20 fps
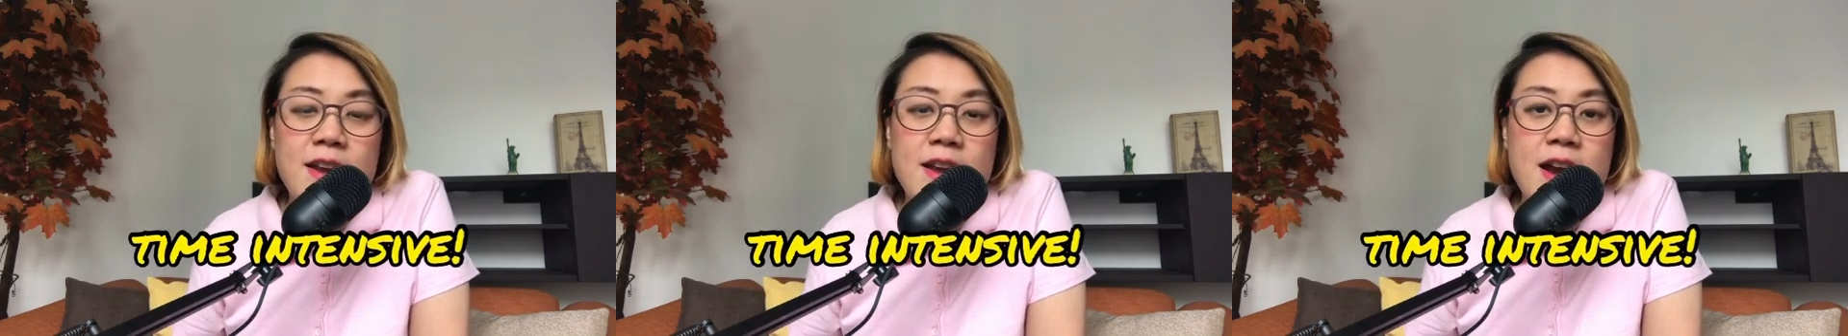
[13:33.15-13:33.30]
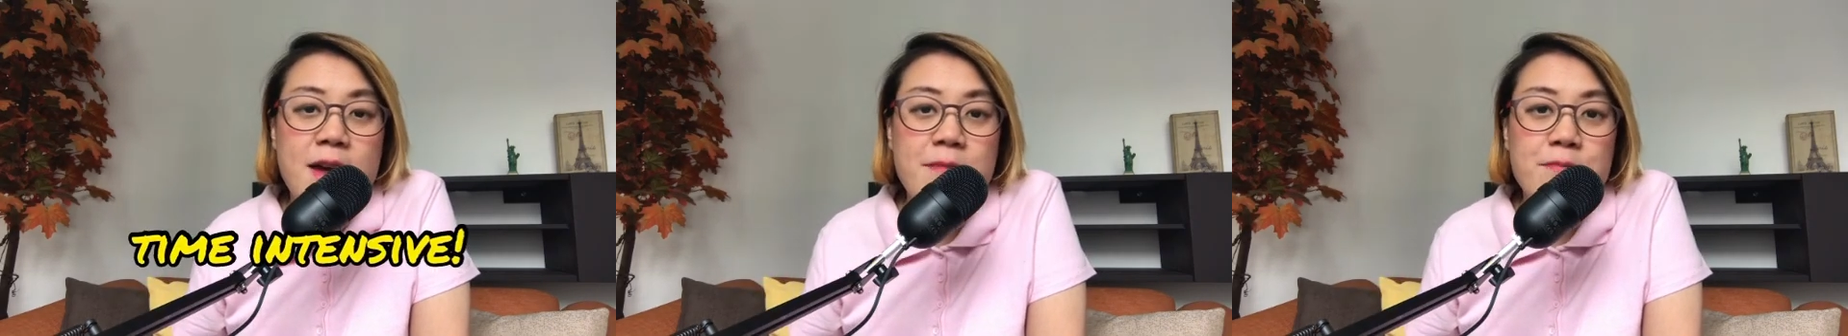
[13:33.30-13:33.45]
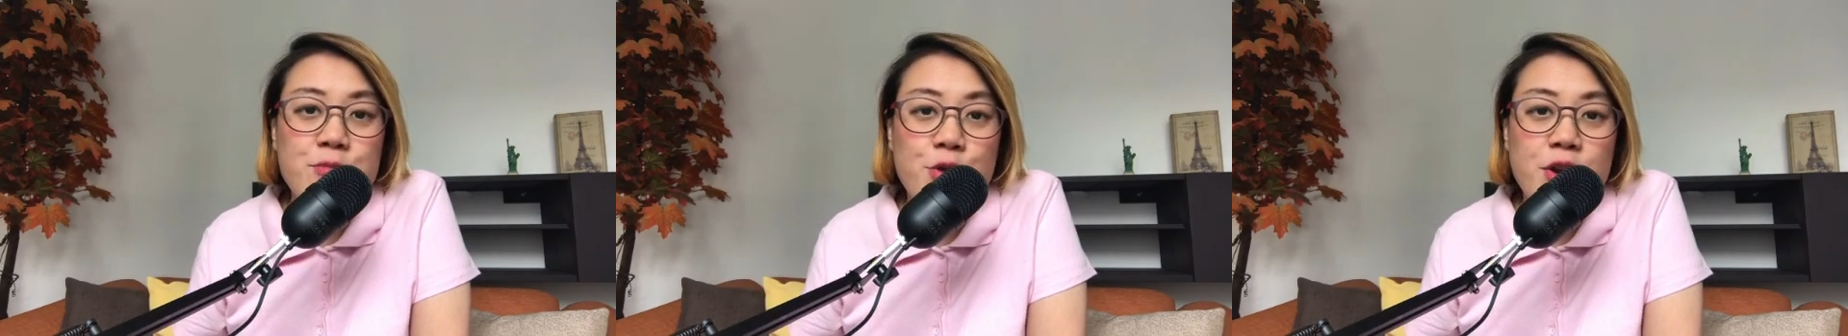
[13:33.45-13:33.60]

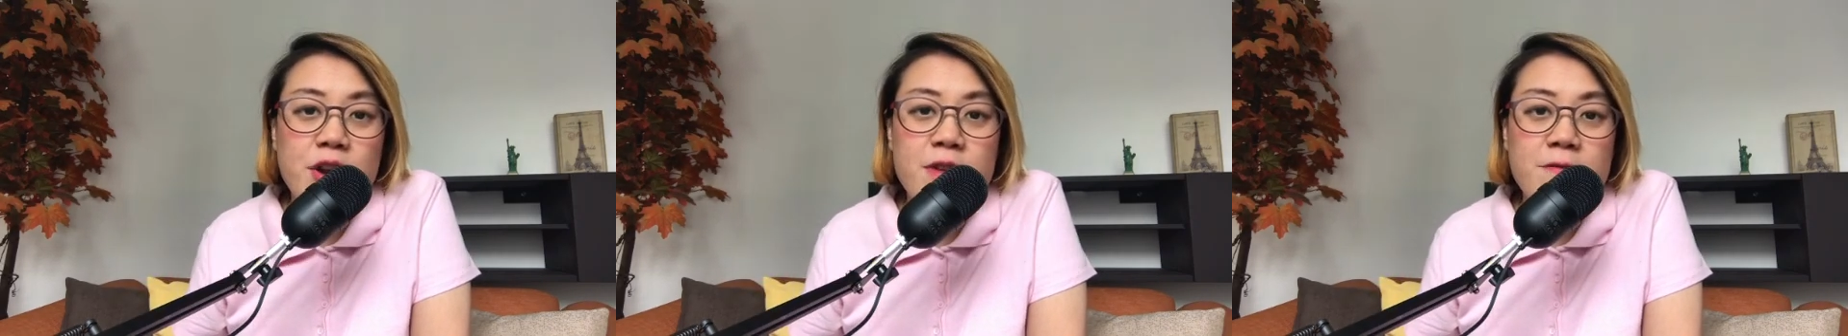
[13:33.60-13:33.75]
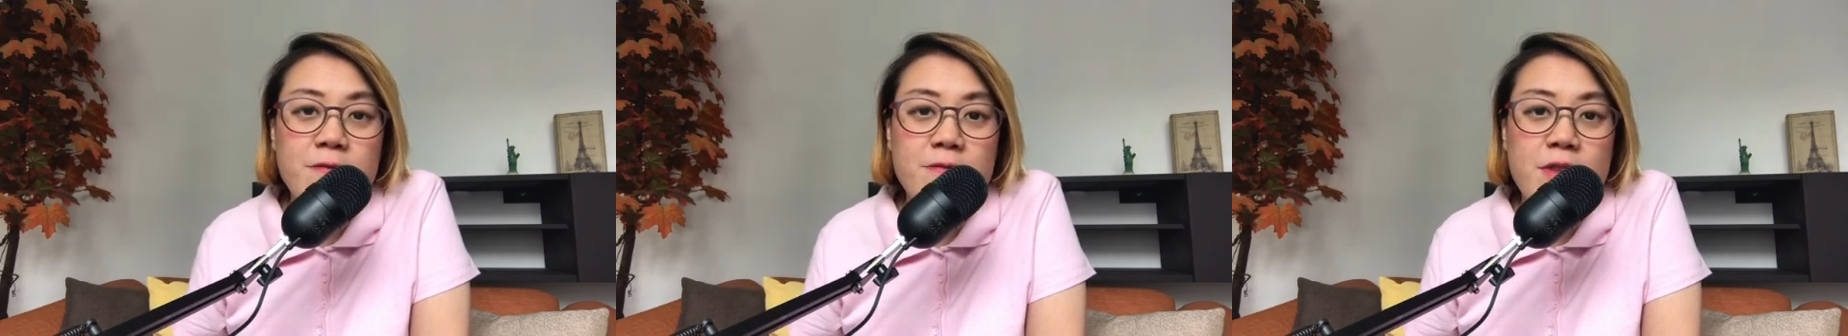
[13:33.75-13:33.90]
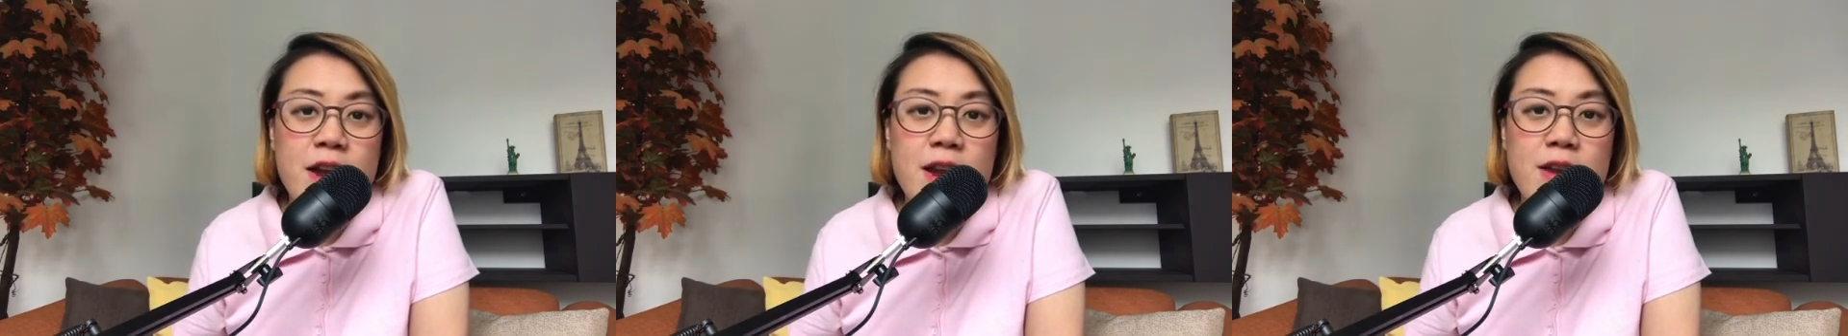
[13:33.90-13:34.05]
can bring a
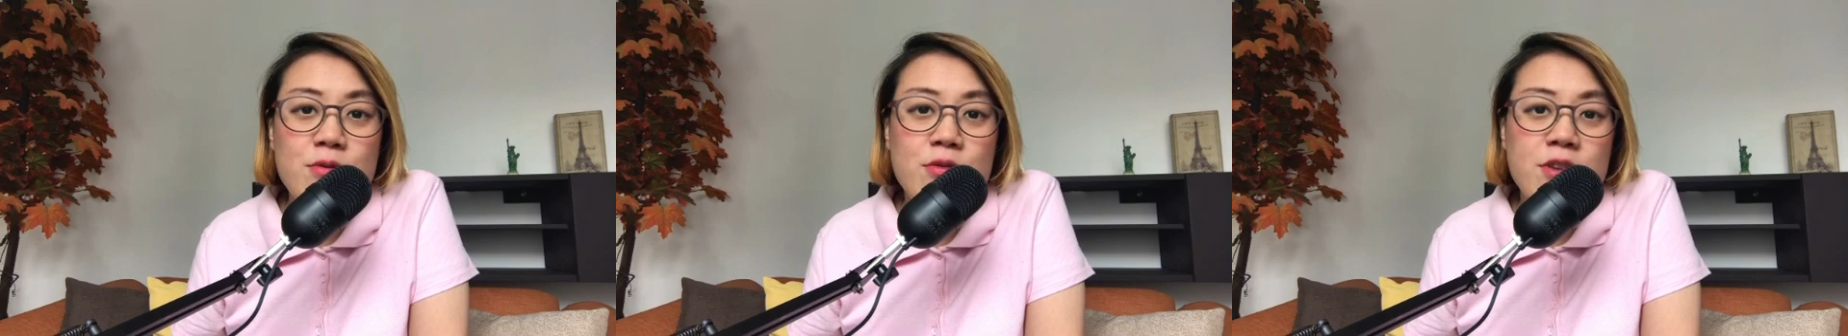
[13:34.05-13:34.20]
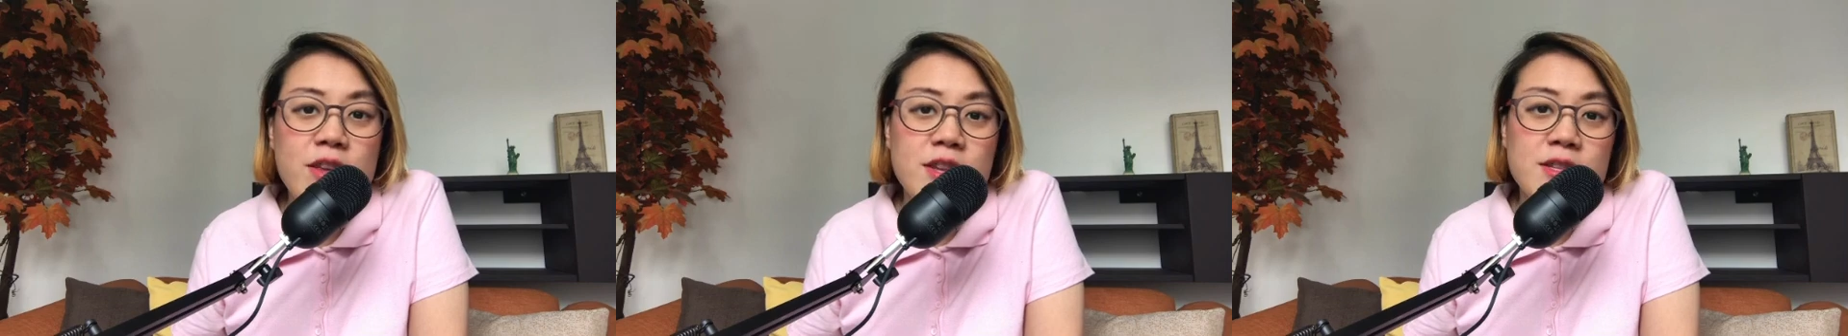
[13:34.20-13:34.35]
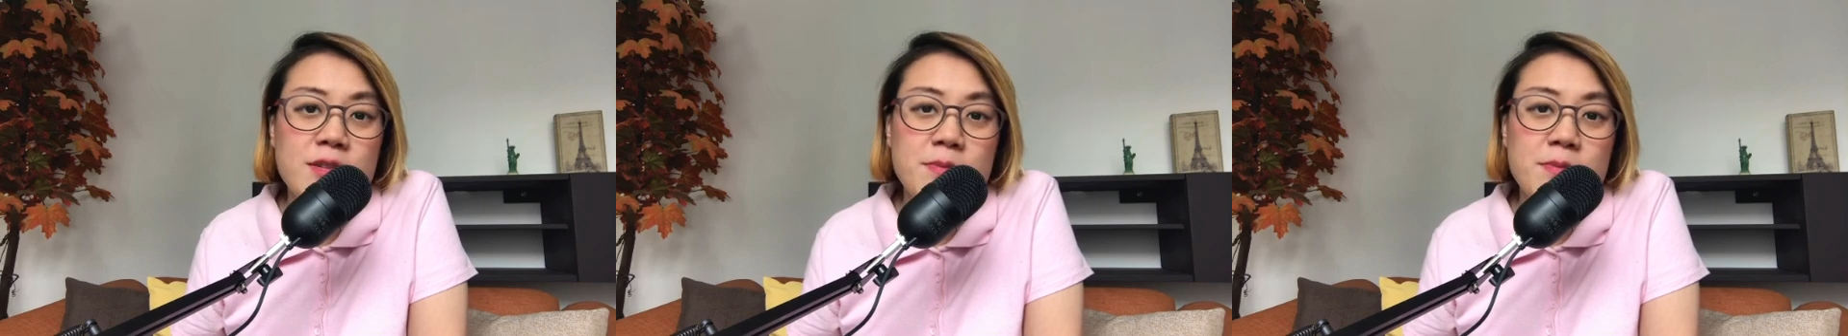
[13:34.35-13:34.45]
friend who can